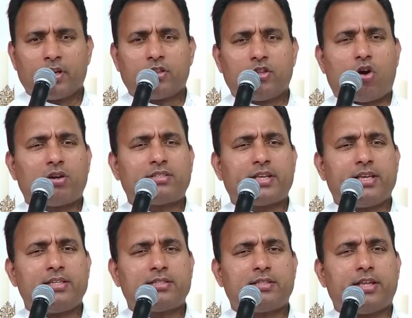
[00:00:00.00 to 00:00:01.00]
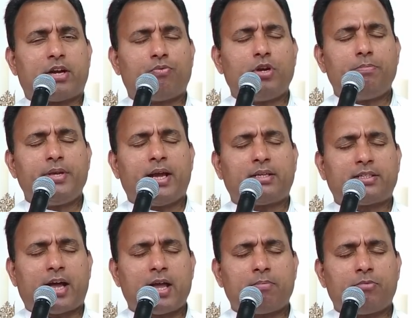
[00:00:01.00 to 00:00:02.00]
Lord says there will be a
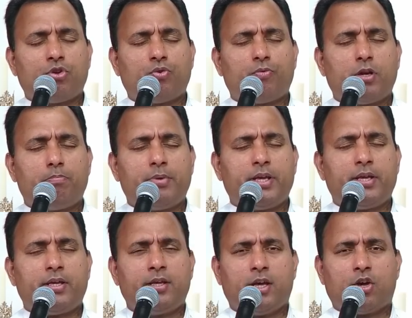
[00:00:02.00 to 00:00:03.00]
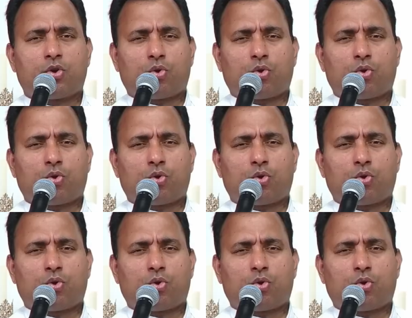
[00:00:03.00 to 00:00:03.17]
time you will be